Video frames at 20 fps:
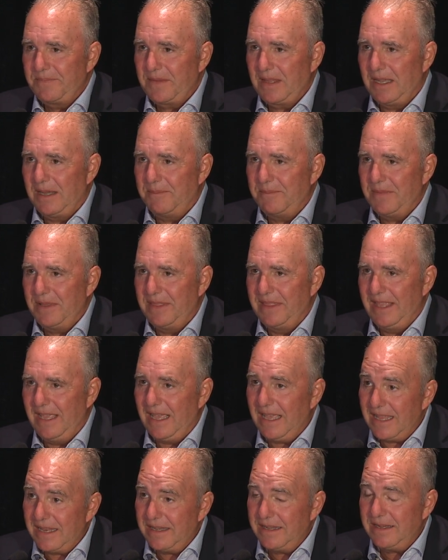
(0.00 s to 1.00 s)
um,
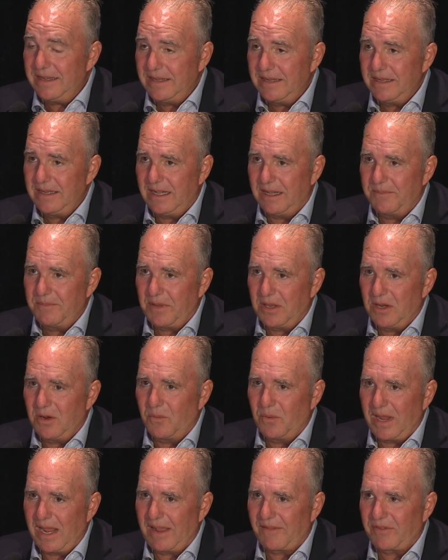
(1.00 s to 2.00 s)
then um, you know
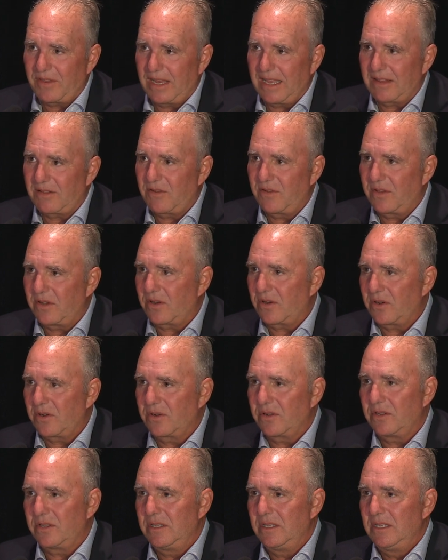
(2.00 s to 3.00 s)
we have to get to the
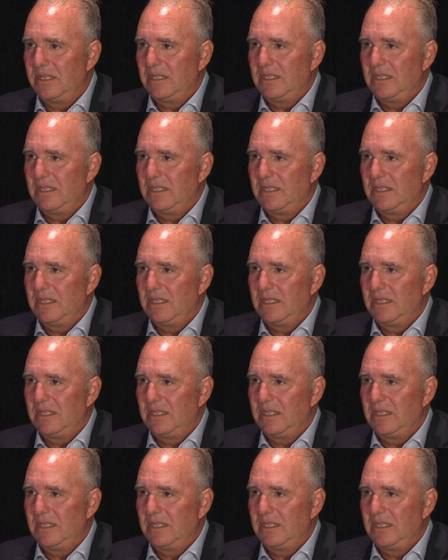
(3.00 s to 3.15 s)
hurdle